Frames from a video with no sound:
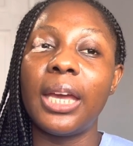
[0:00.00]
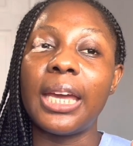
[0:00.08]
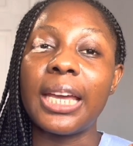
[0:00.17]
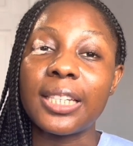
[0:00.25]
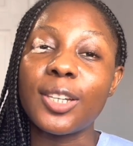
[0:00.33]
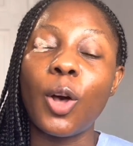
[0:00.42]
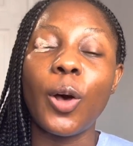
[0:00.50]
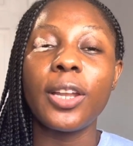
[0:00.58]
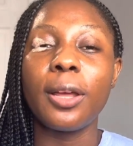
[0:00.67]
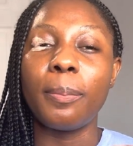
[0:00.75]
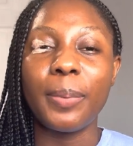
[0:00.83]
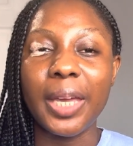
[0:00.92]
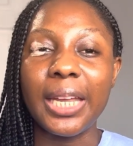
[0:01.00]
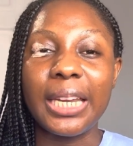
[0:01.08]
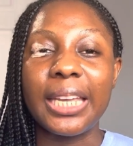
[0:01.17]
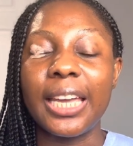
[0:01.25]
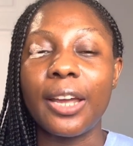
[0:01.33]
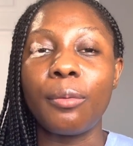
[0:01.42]
It's called a PIN
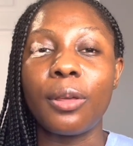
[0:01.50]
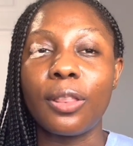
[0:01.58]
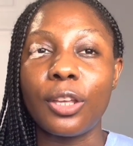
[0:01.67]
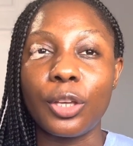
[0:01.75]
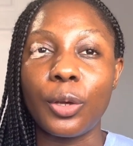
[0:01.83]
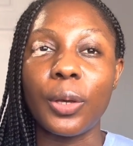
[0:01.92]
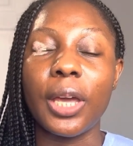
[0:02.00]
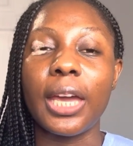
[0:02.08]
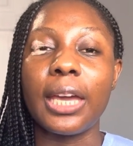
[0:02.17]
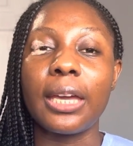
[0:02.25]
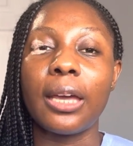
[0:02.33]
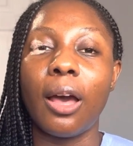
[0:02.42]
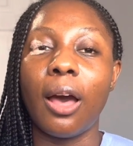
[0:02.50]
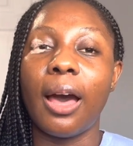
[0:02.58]
here in the UK.